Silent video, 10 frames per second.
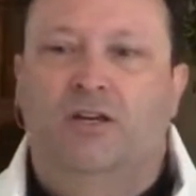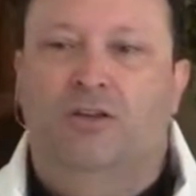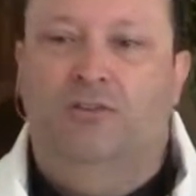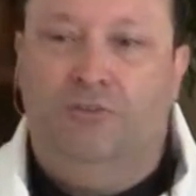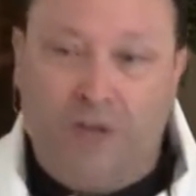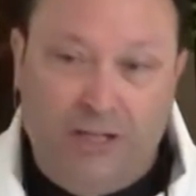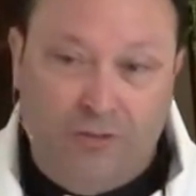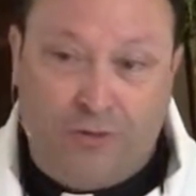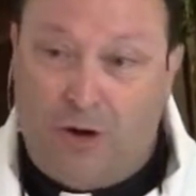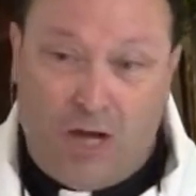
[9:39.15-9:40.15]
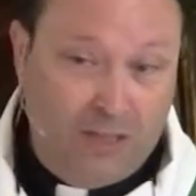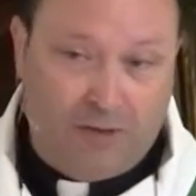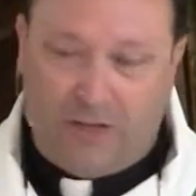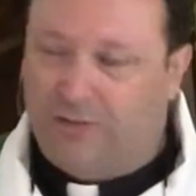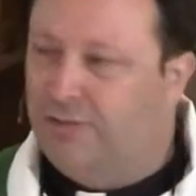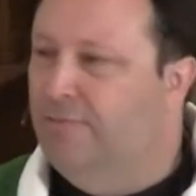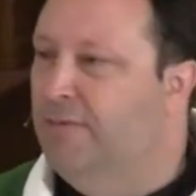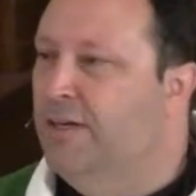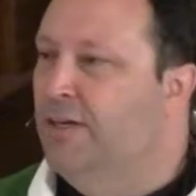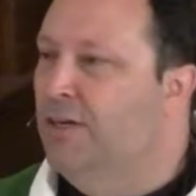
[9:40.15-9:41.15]
So friends, for all of us,
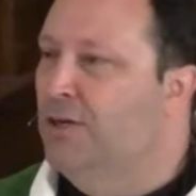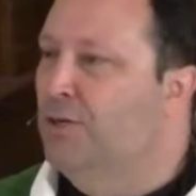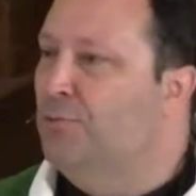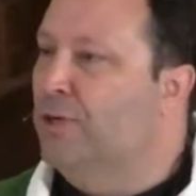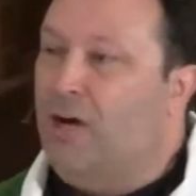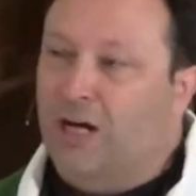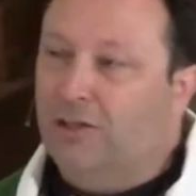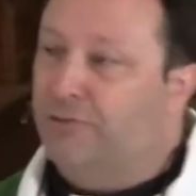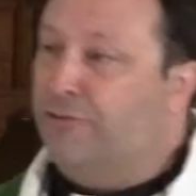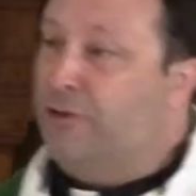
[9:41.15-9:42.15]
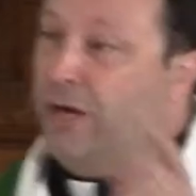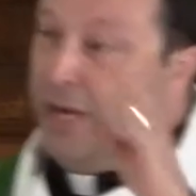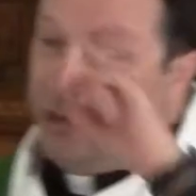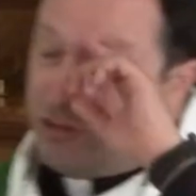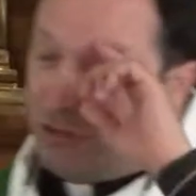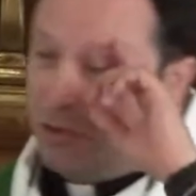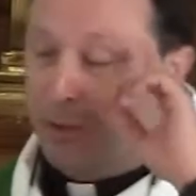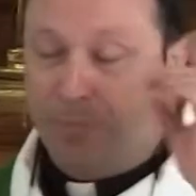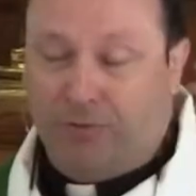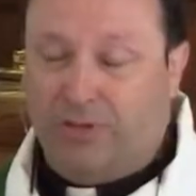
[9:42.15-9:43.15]
regardless of your age or
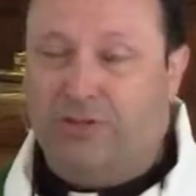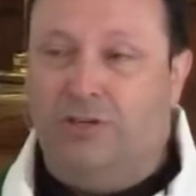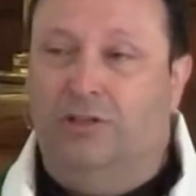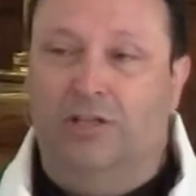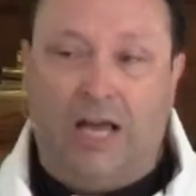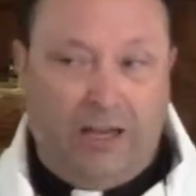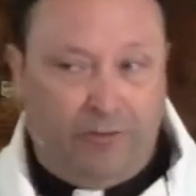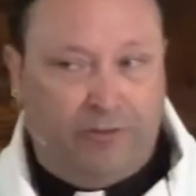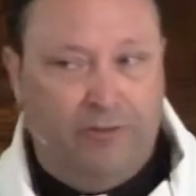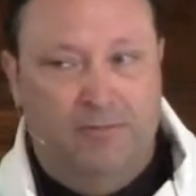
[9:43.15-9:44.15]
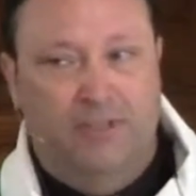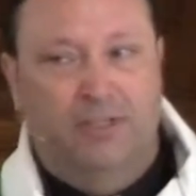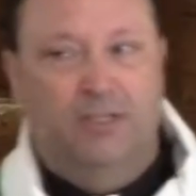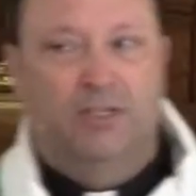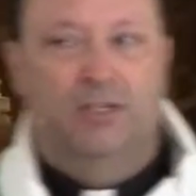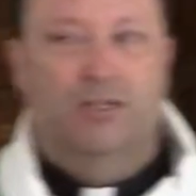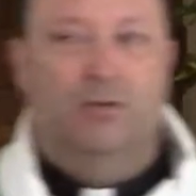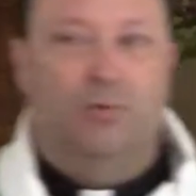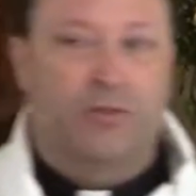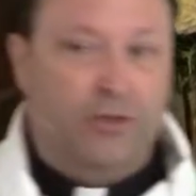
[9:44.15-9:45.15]
your position in life,
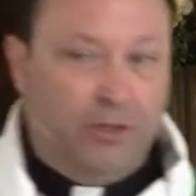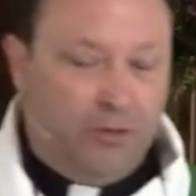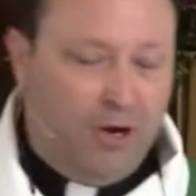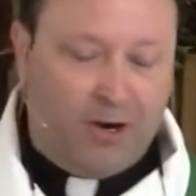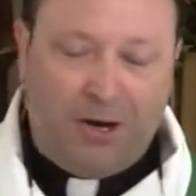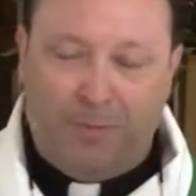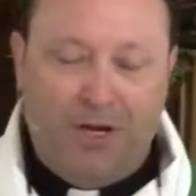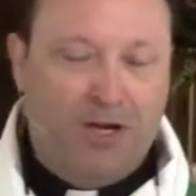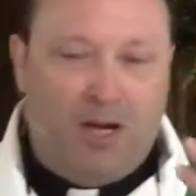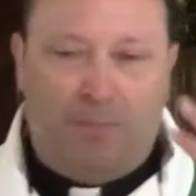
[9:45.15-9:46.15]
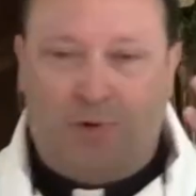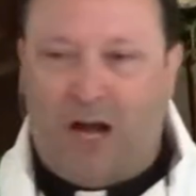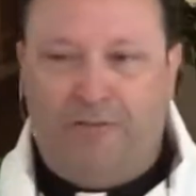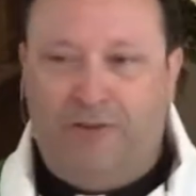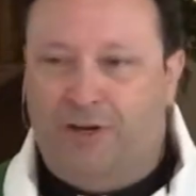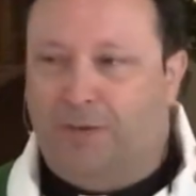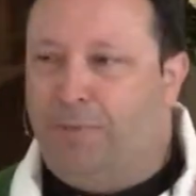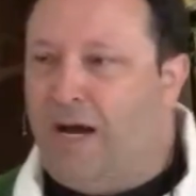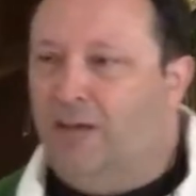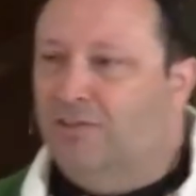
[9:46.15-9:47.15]
whether you are a prophet, an
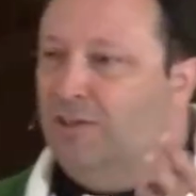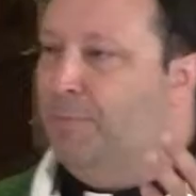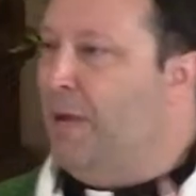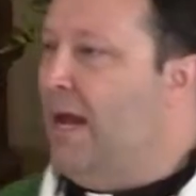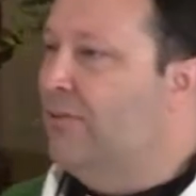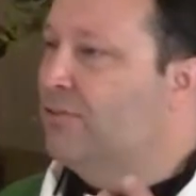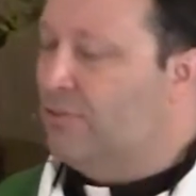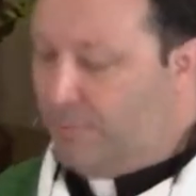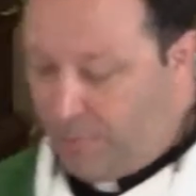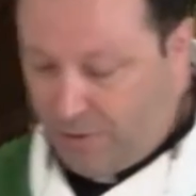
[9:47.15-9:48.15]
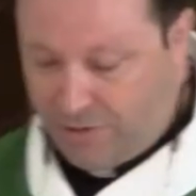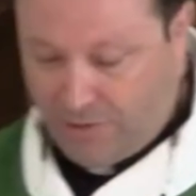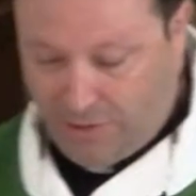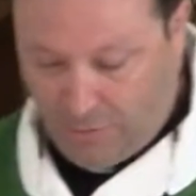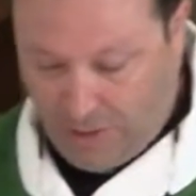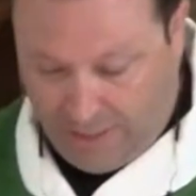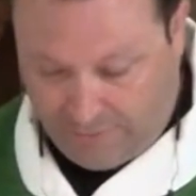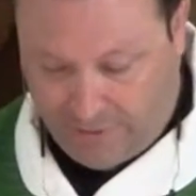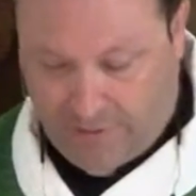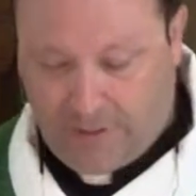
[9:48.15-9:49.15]
apostle, a pastor, a parishioner,
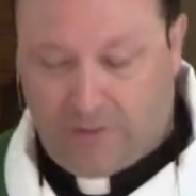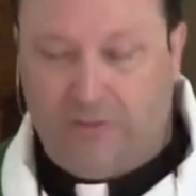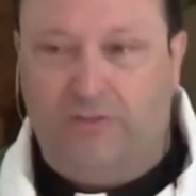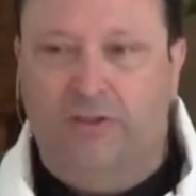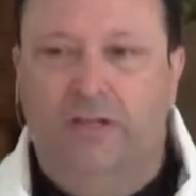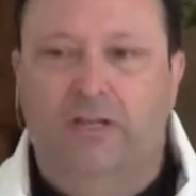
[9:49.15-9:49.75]
whatever, it is